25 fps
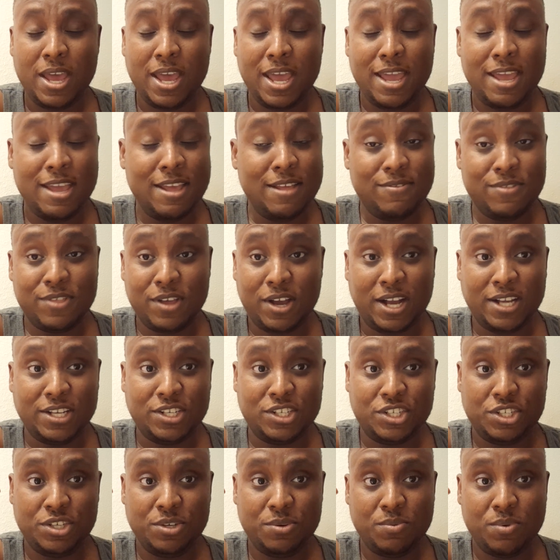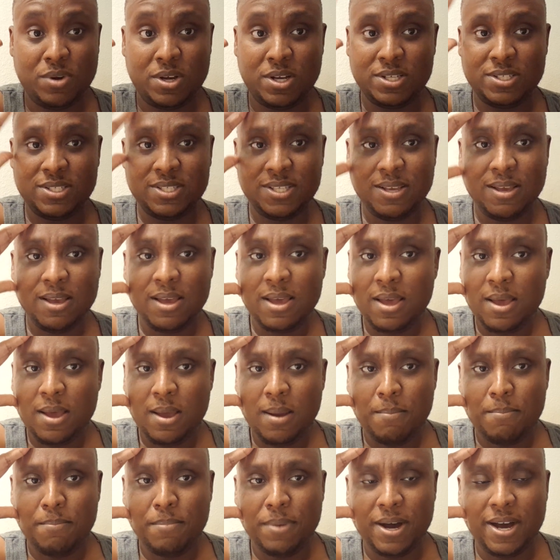he thought she was.
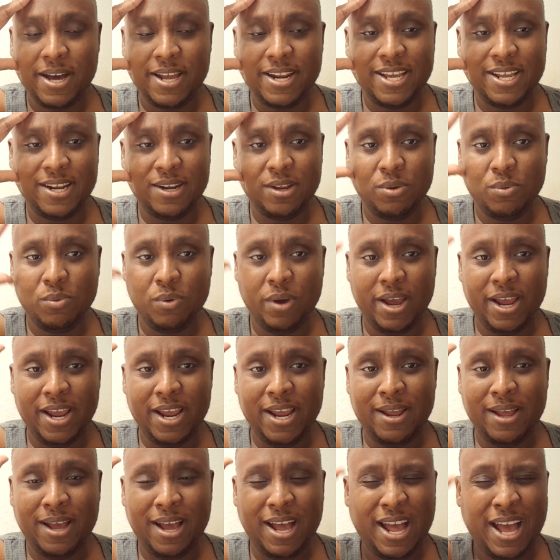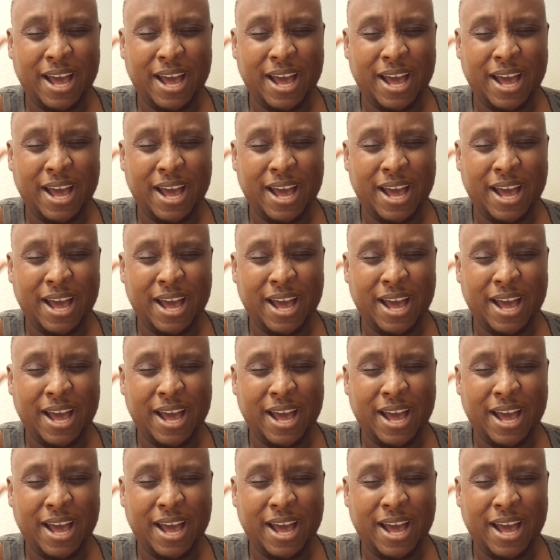But anyway,